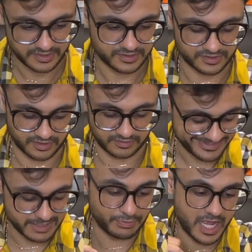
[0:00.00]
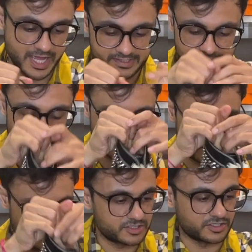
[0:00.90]
So, surprise, here they
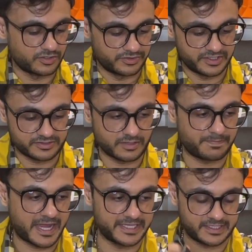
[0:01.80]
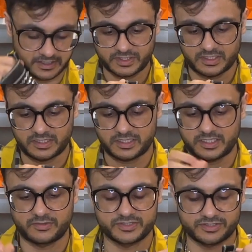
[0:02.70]
are. So these are the Pike. I
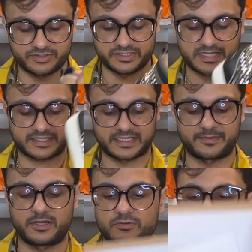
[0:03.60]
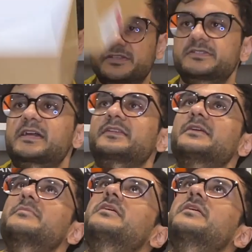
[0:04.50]
wish I knew the exact name. I'll write down the exact name. I